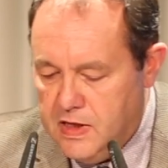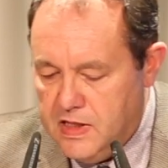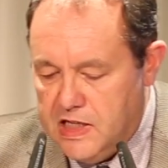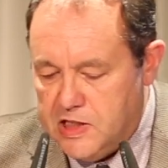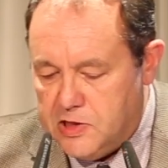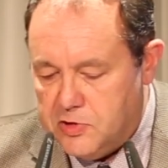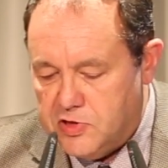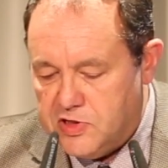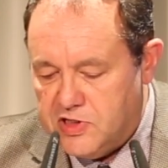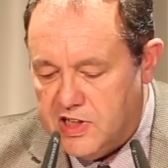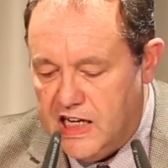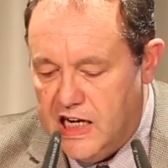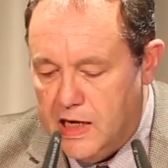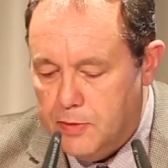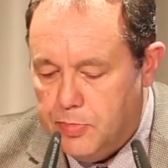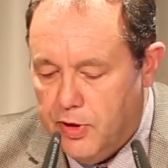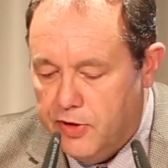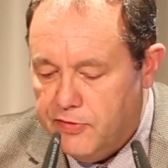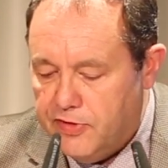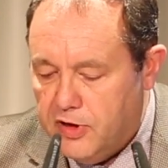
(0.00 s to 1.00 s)
This was seen
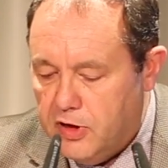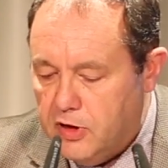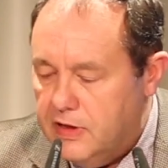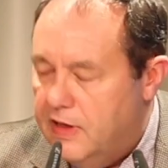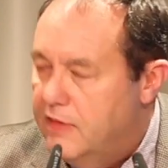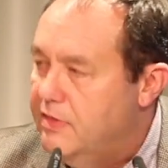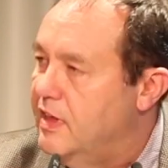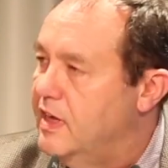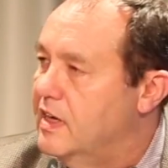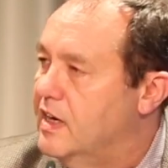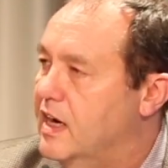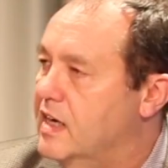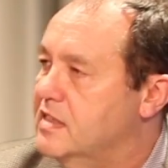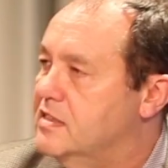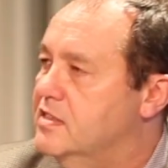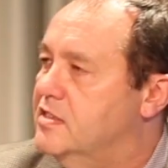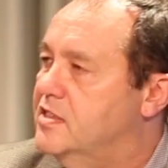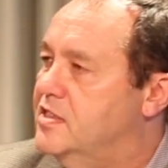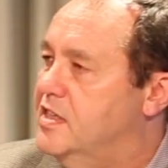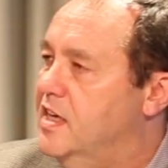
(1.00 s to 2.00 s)
above all in the
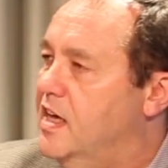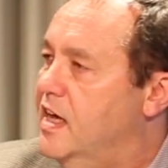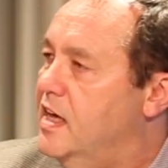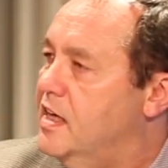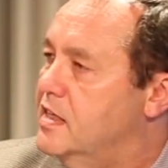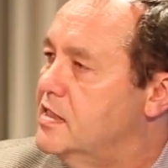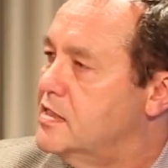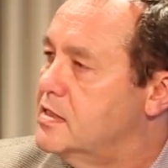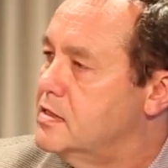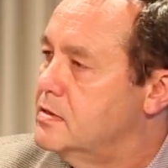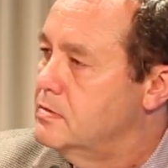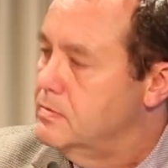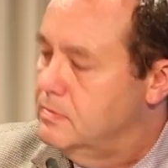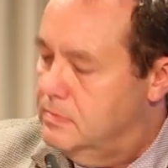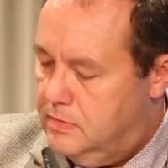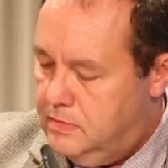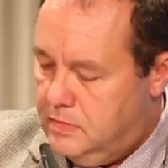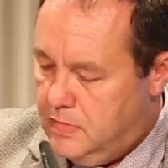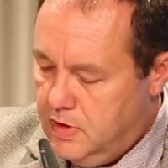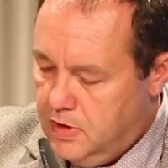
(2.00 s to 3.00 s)
United States
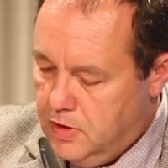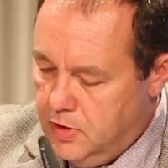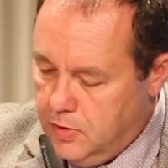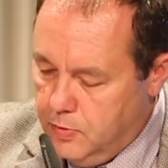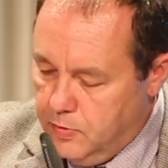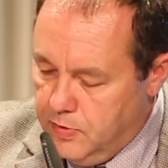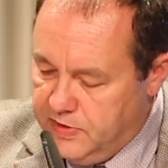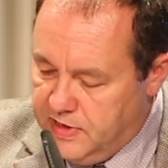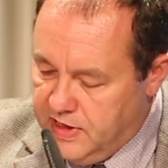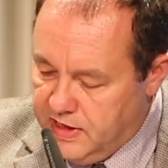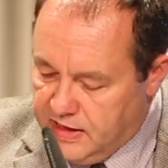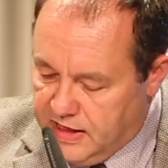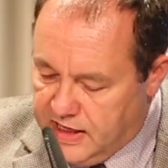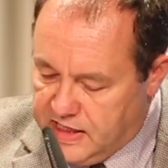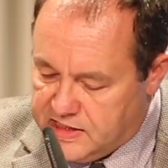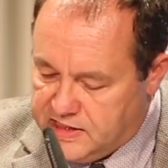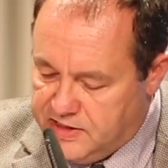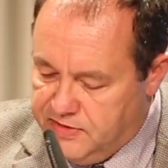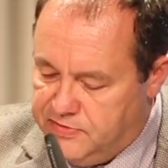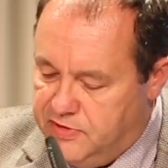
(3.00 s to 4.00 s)
with the
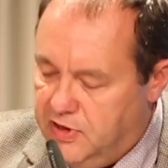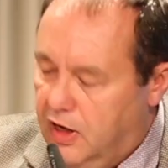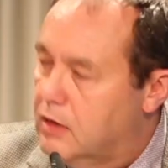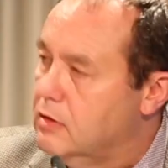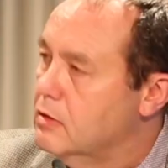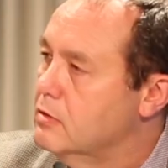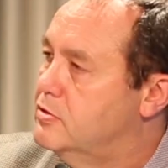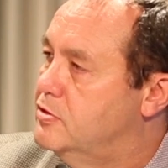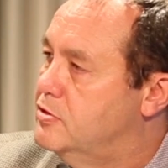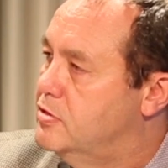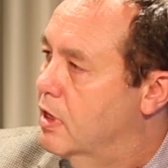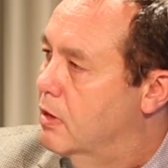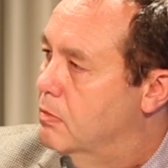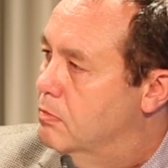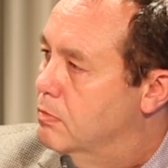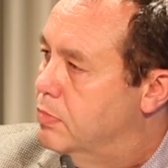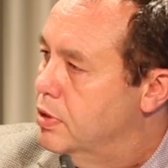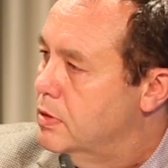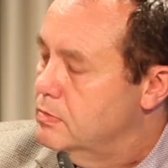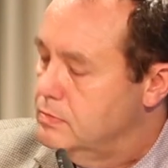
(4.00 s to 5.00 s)
election of Donald
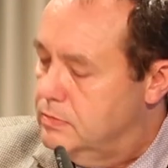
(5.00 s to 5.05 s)
Trump,